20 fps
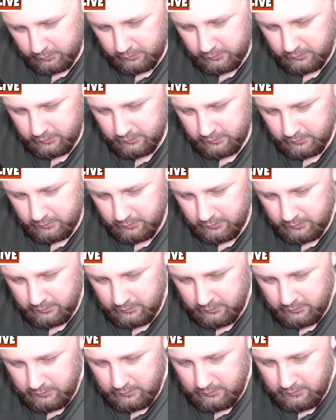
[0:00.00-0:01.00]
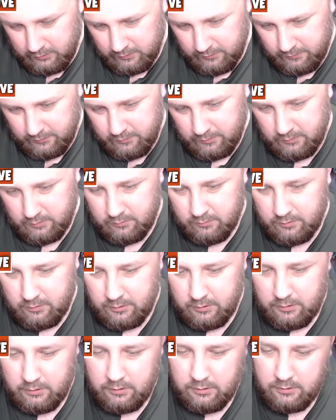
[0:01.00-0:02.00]
part.
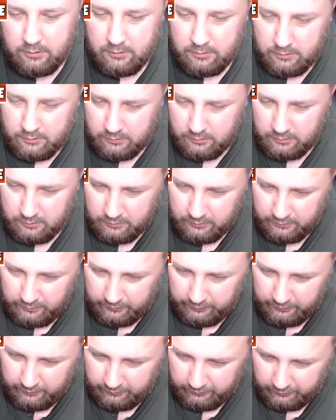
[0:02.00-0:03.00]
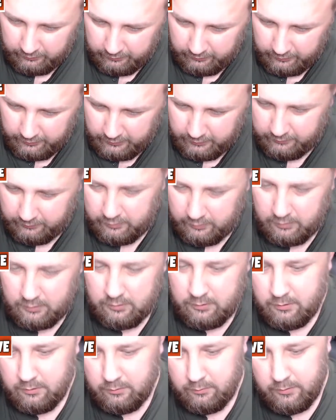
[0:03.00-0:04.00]
Okay. And then this is not even.
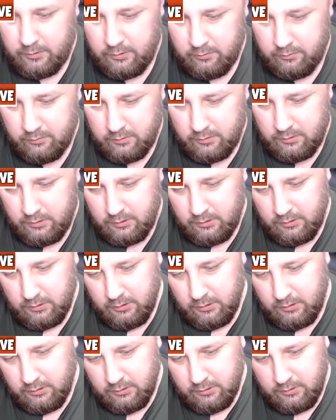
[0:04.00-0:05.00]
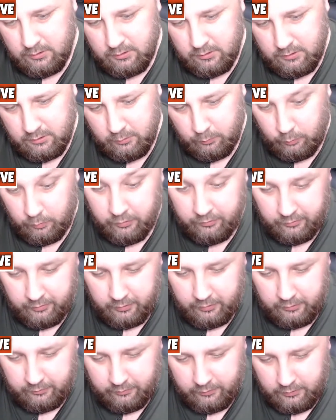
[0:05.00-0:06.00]
There we go. It was
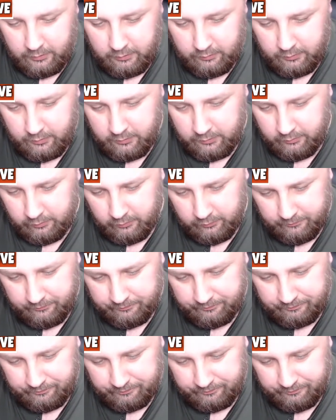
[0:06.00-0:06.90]
not even. Now it is.